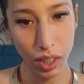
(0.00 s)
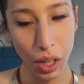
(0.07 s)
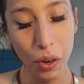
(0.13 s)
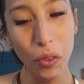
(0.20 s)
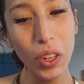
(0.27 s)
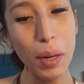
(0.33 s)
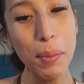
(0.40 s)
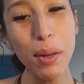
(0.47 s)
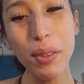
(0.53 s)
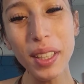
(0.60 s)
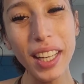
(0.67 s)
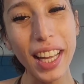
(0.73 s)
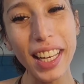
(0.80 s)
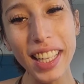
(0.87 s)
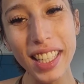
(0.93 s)
What I'm even
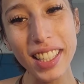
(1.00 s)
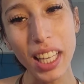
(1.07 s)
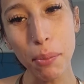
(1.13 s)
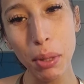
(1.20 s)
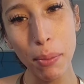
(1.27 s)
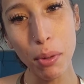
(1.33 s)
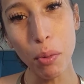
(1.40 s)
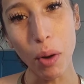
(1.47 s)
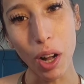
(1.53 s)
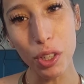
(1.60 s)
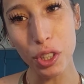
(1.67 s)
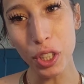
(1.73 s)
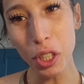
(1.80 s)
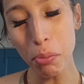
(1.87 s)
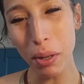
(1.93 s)
getting is like people
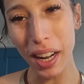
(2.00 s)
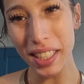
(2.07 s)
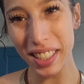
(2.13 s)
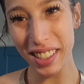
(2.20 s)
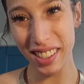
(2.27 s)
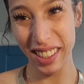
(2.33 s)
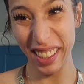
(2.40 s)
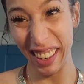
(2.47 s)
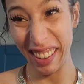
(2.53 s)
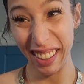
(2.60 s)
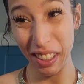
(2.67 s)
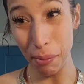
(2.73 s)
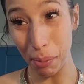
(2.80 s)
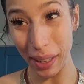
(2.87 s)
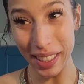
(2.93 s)
watching you, Pisces, like,
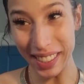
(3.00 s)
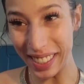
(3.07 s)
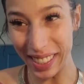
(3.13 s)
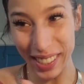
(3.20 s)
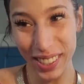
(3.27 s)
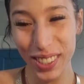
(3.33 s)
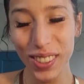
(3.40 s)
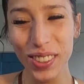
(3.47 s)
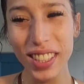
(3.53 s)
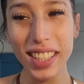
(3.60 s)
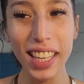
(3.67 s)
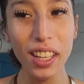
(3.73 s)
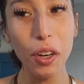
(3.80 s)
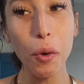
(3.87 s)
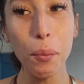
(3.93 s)
oh, Pisces, you know, it's
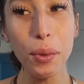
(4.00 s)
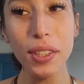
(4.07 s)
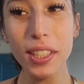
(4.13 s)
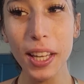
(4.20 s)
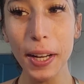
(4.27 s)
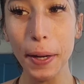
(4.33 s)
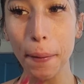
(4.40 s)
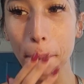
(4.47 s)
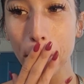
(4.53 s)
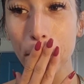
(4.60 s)
like almost like